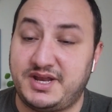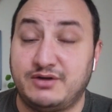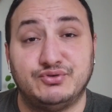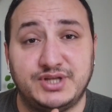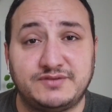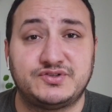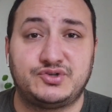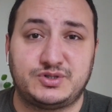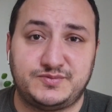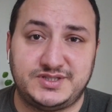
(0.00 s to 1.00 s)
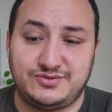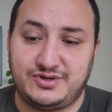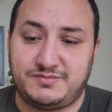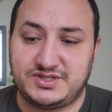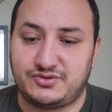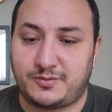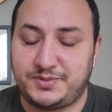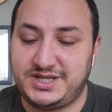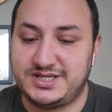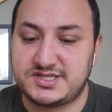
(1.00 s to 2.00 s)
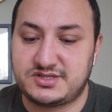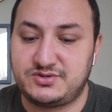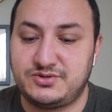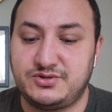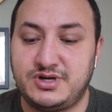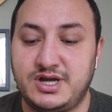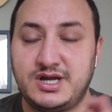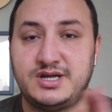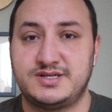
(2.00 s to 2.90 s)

and I would love to talk with you about your opinions too.